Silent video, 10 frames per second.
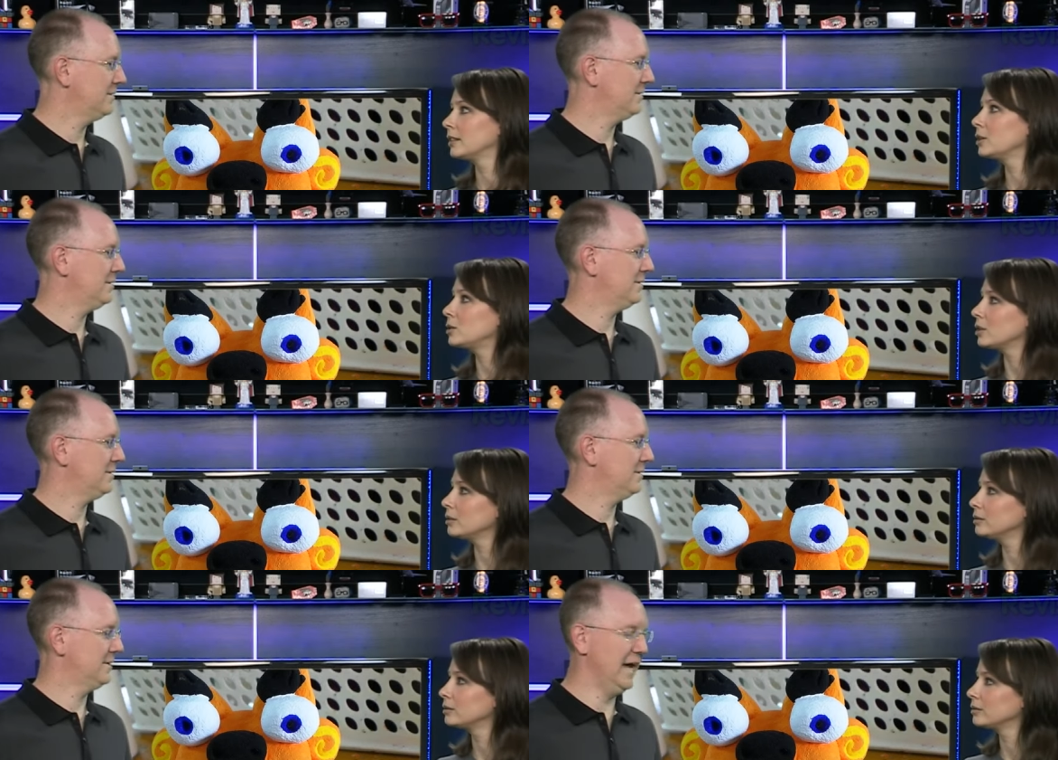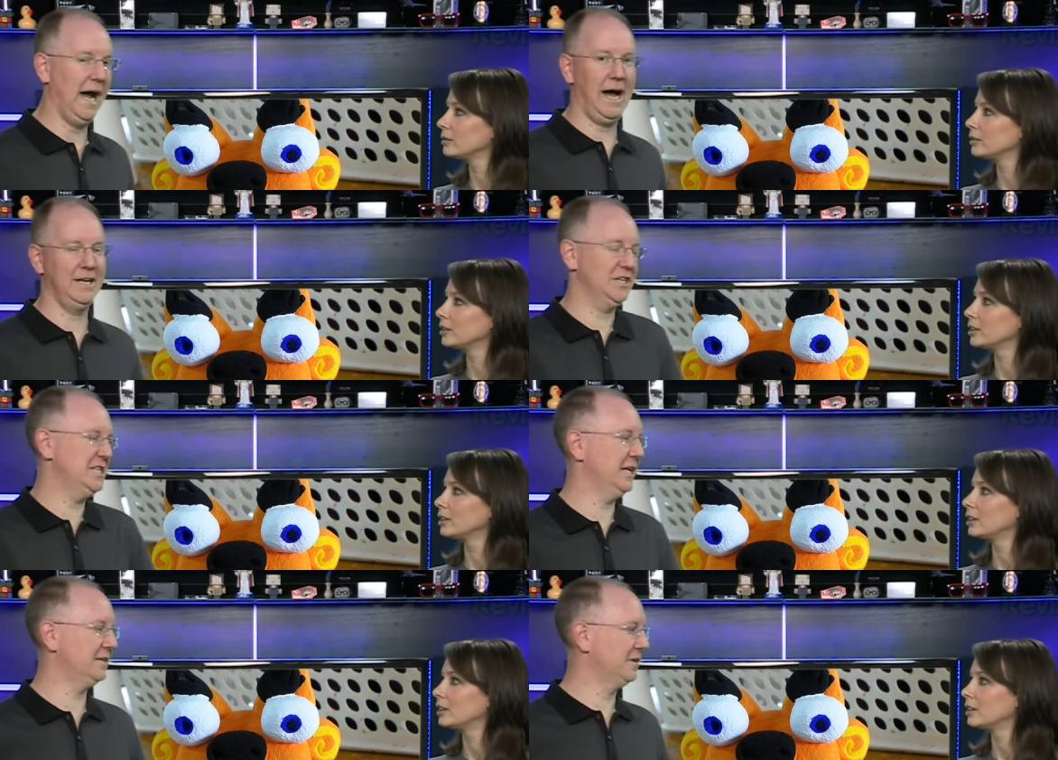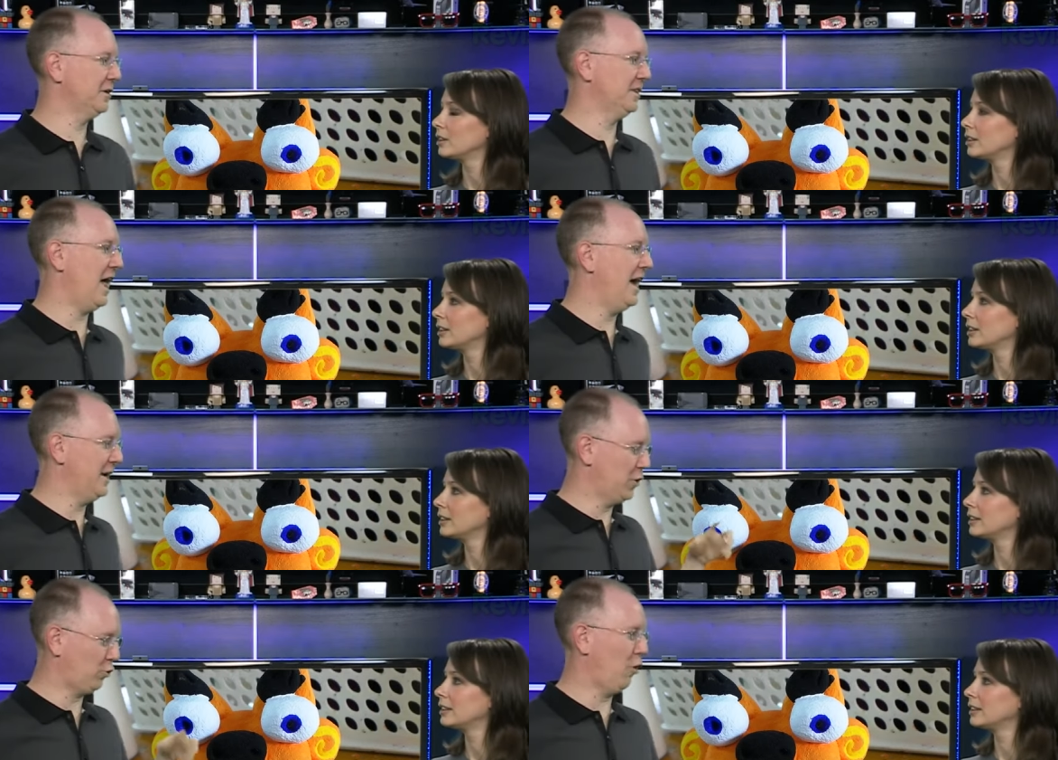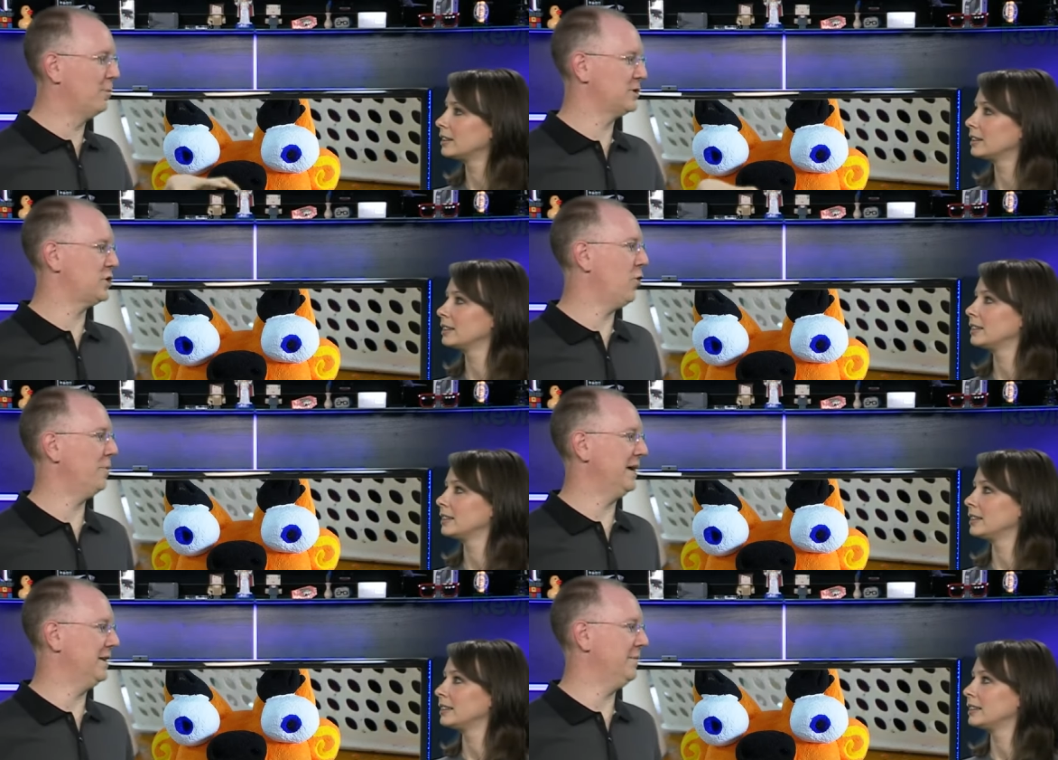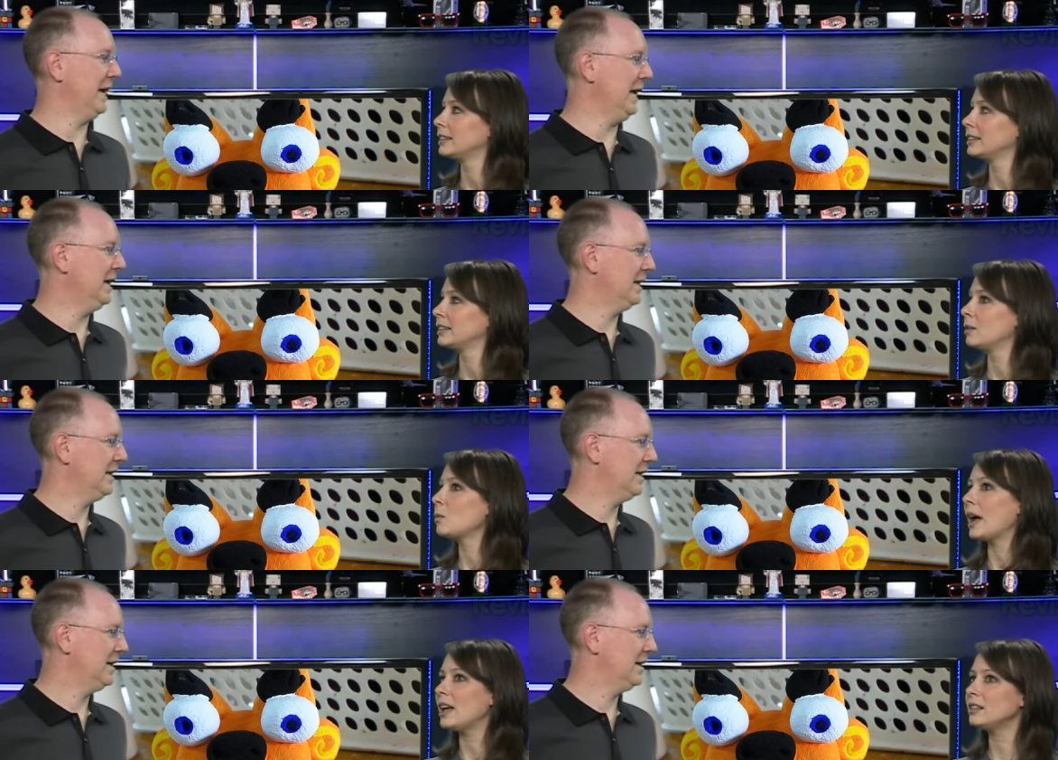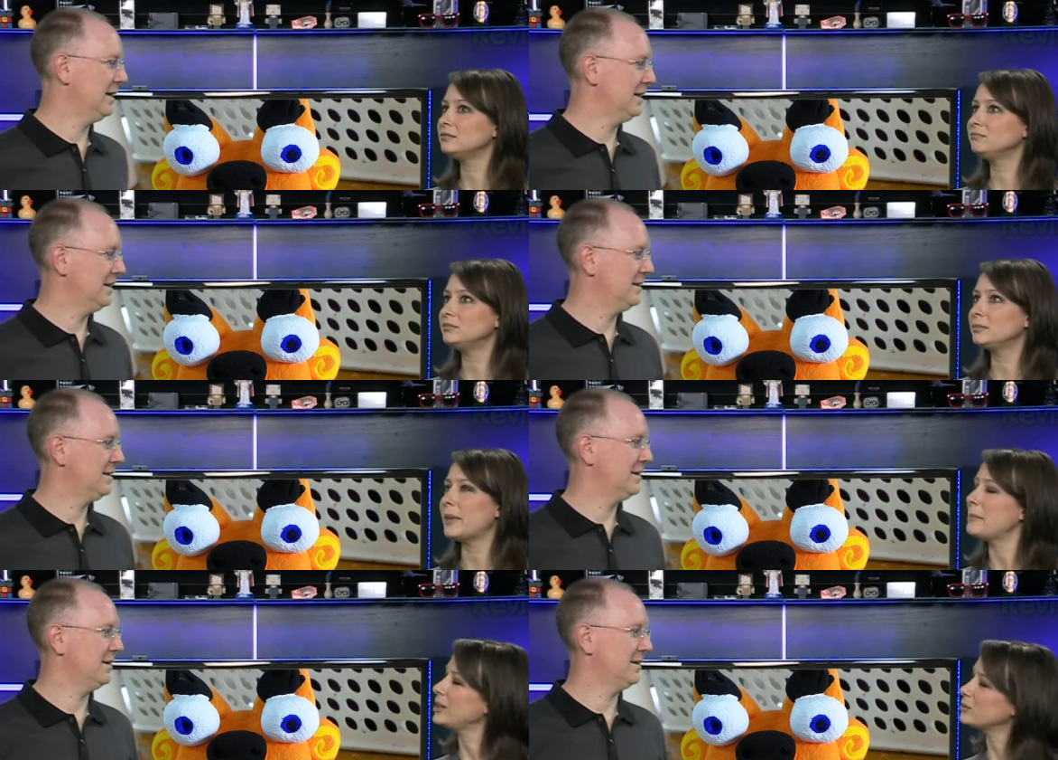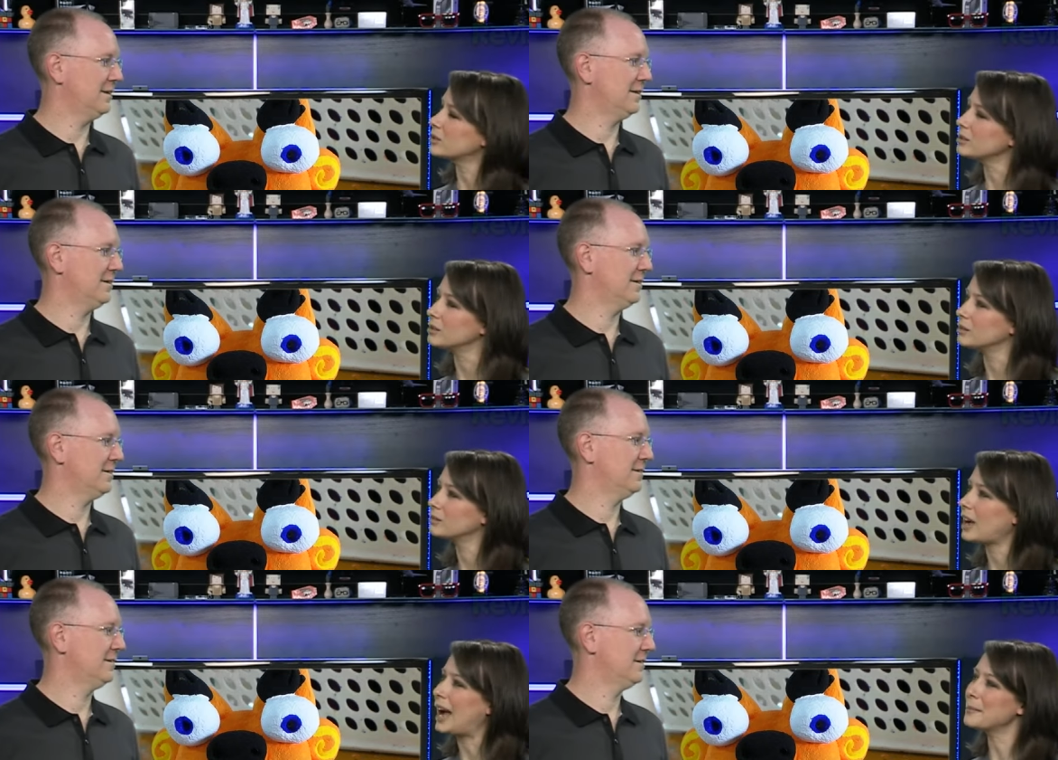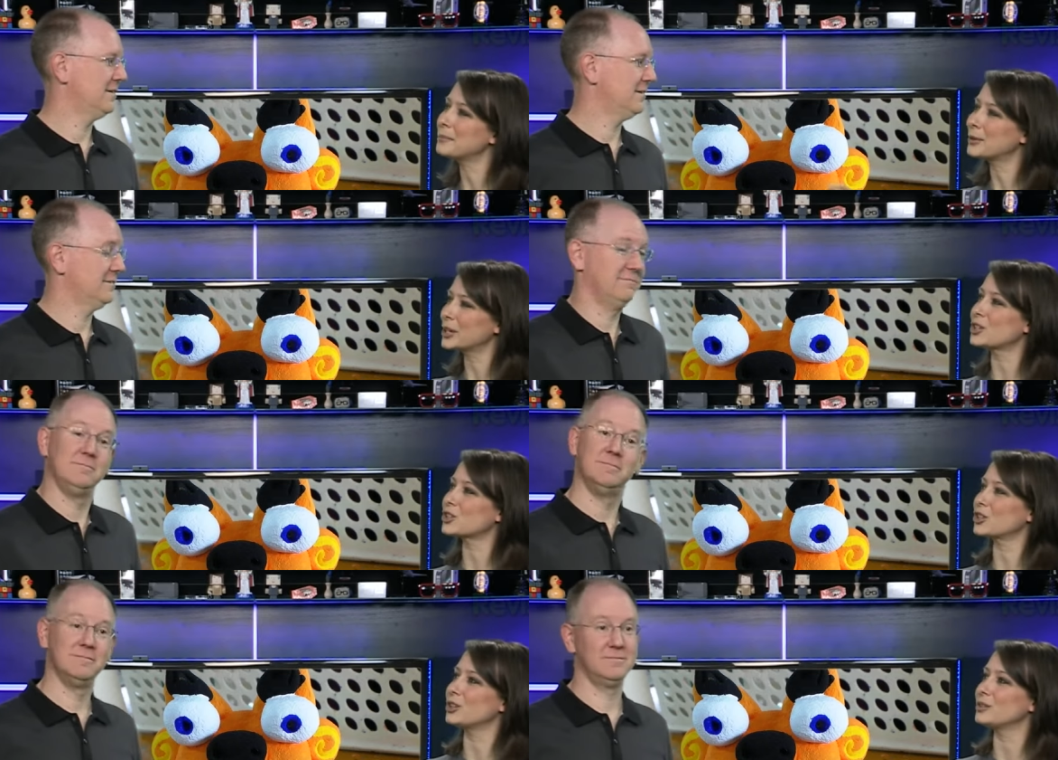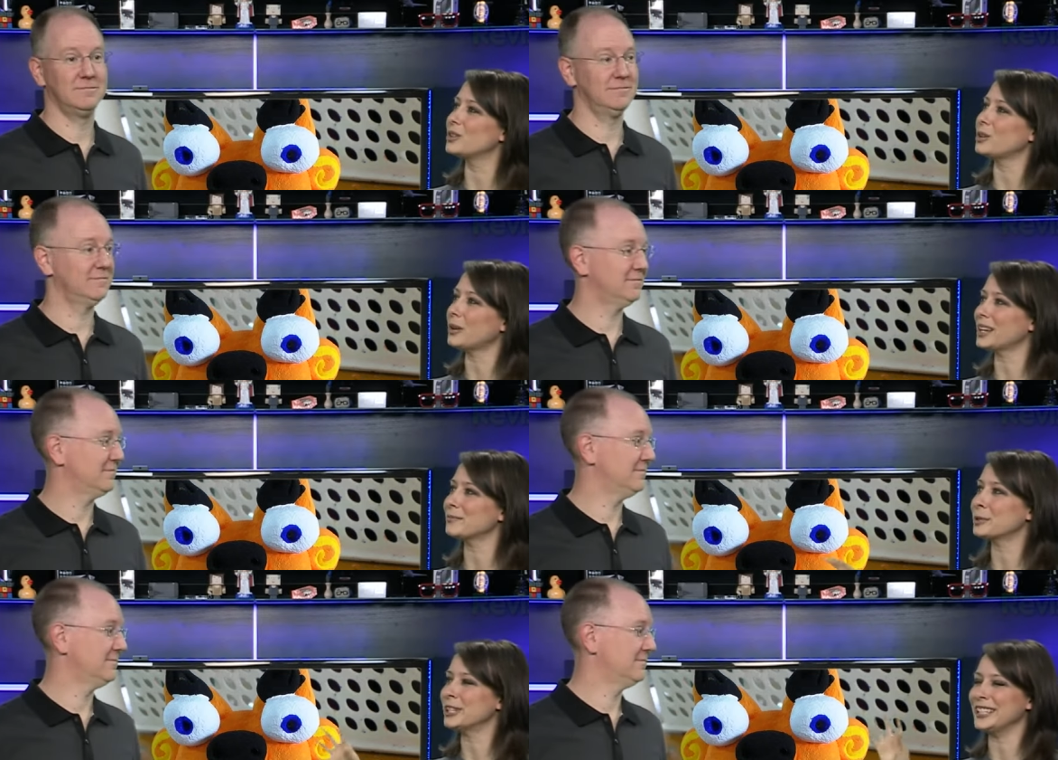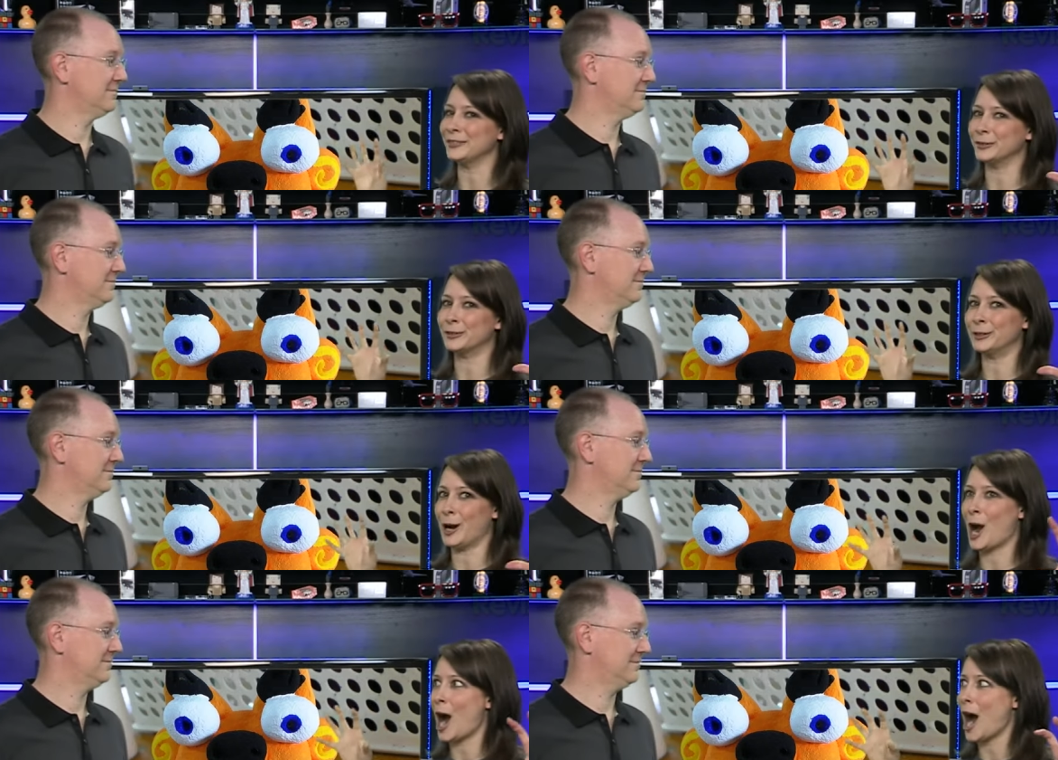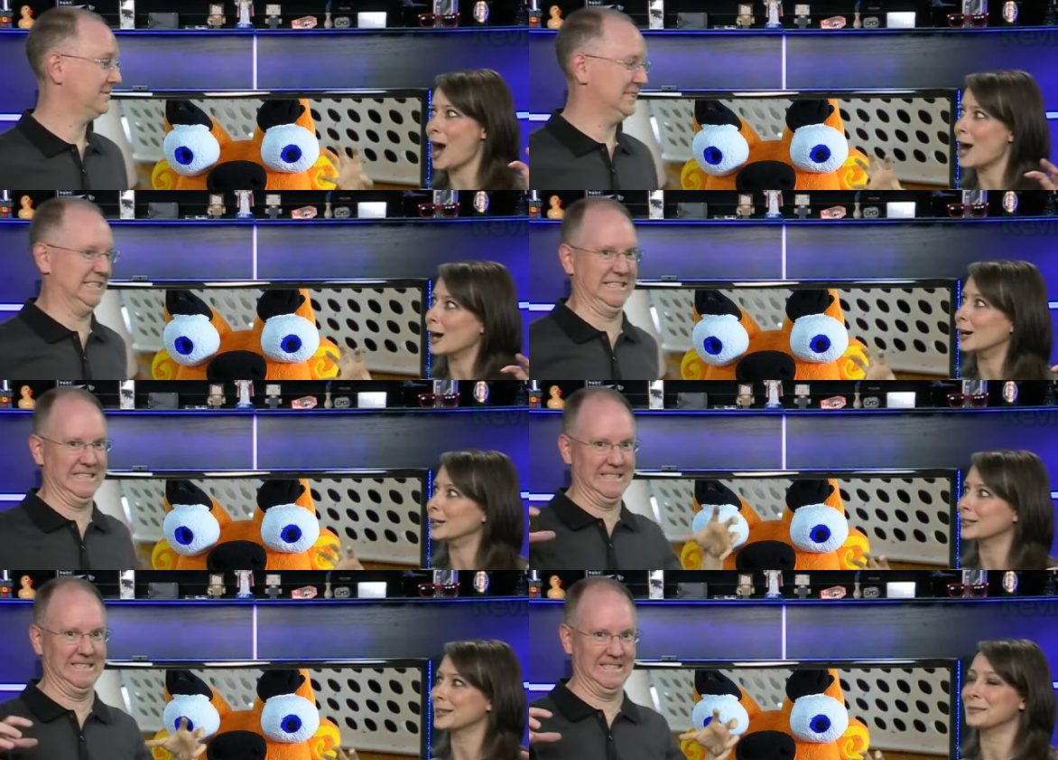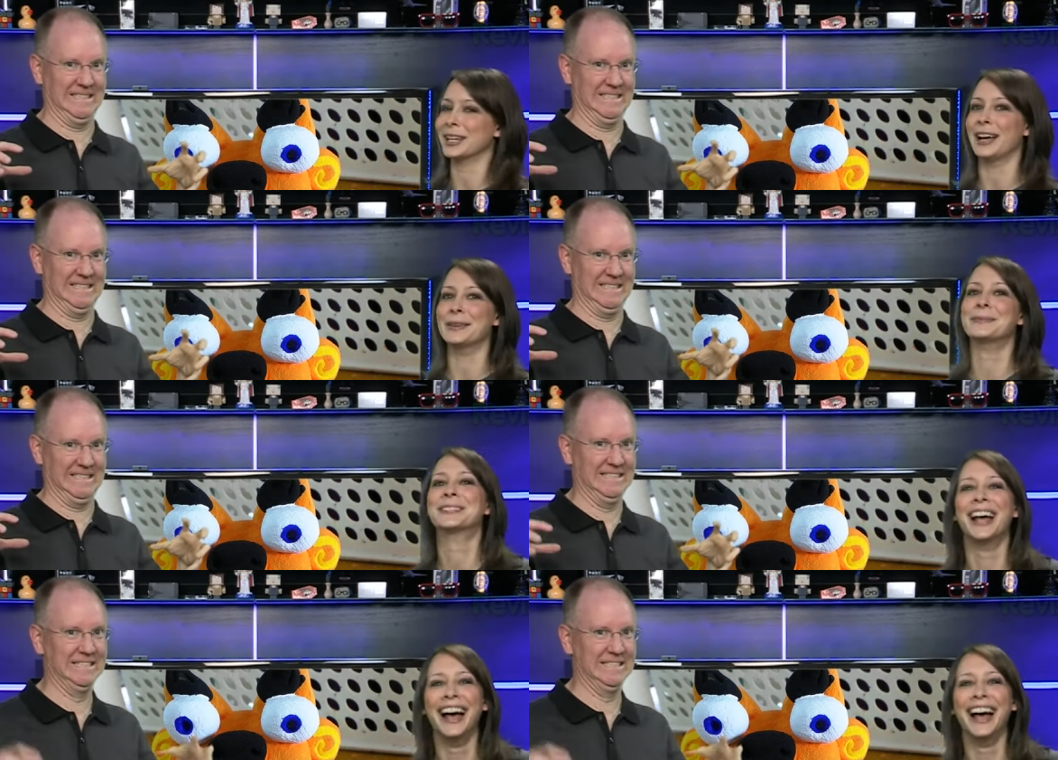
Speaker 1: You do? Yeah, I just need a little lion chromosome in me.
Speaker 2: Well, maybe you do. I'm pretty sure you do. You get pretty rawr sometimes.